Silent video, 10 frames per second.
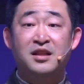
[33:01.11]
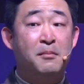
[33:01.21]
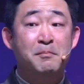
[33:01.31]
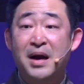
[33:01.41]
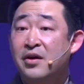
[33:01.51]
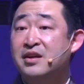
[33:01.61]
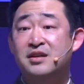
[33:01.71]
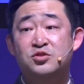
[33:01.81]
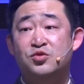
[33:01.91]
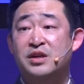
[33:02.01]
an
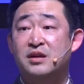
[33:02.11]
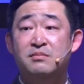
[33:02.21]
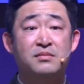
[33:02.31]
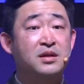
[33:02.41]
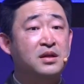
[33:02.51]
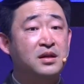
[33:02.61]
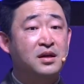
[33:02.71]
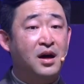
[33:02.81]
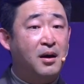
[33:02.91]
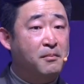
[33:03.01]
American dream,
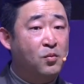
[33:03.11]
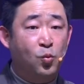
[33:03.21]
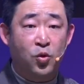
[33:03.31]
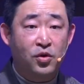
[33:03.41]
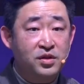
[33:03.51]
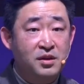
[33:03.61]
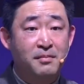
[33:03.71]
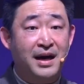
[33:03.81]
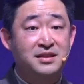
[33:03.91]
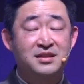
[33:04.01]
a worldly
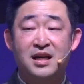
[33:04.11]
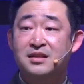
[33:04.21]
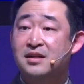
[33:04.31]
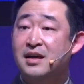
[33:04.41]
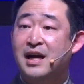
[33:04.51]
mindset,